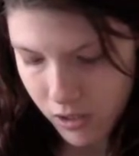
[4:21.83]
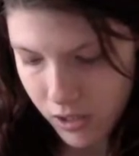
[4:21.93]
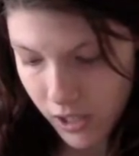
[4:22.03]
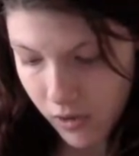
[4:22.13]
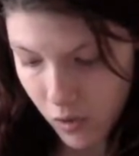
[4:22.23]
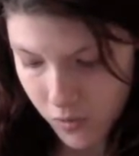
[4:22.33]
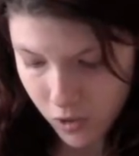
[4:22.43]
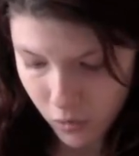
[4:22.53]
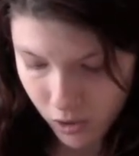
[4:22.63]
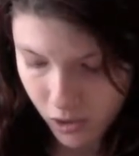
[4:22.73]
that I thought was
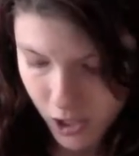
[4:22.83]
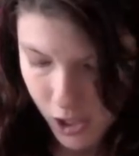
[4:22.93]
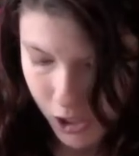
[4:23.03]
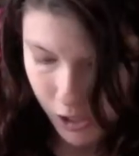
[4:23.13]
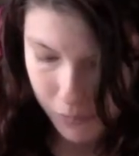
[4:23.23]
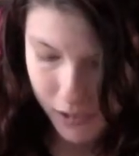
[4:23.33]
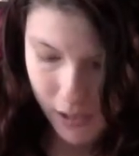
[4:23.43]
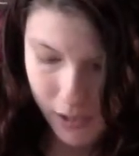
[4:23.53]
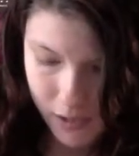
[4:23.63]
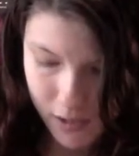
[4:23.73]
cool. Chapter
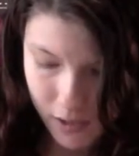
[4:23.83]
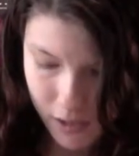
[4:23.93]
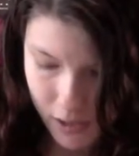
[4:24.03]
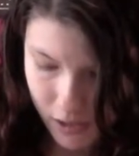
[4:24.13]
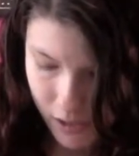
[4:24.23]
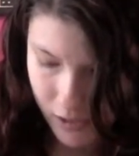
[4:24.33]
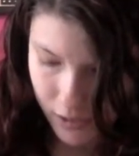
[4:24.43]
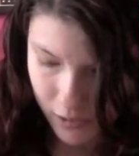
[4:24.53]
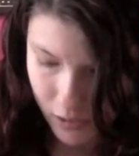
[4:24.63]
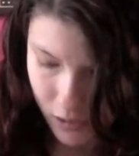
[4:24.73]
6. Oh no,
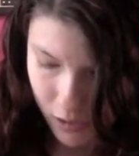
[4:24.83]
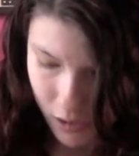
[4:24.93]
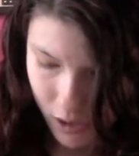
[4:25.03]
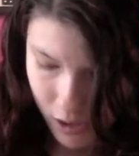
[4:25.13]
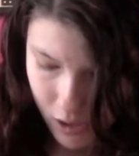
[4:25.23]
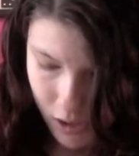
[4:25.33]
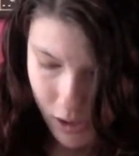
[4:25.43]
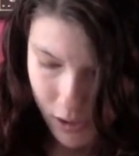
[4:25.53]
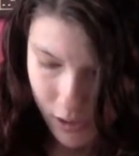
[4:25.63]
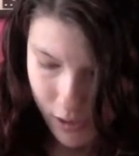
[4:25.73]

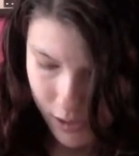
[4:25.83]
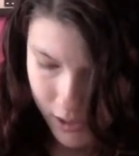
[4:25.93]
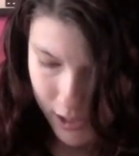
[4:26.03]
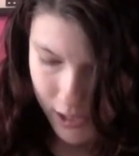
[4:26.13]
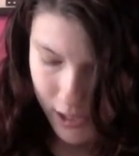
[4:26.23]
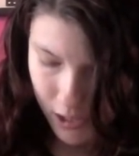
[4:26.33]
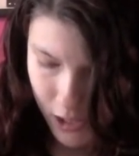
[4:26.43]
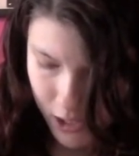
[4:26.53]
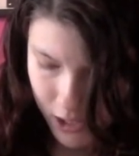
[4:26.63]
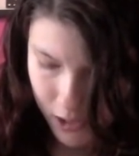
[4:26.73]
that's not
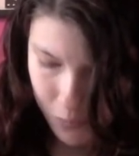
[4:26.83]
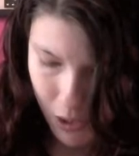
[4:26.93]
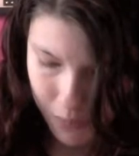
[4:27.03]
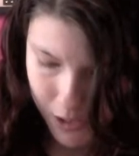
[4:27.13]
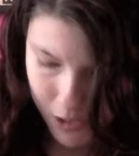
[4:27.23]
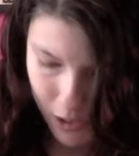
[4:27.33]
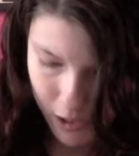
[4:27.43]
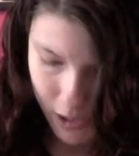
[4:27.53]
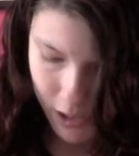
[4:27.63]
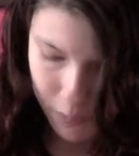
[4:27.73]
dialogue. It probably
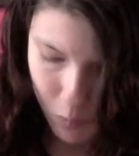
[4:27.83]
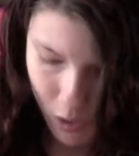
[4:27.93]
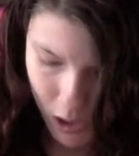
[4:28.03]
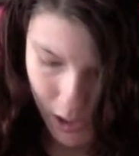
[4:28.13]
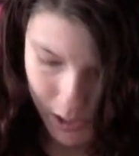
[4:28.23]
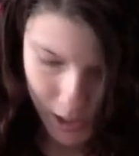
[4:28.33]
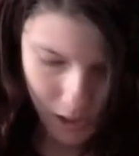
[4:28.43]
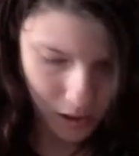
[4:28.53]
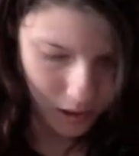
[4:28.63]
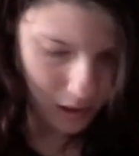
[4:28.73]
started more like,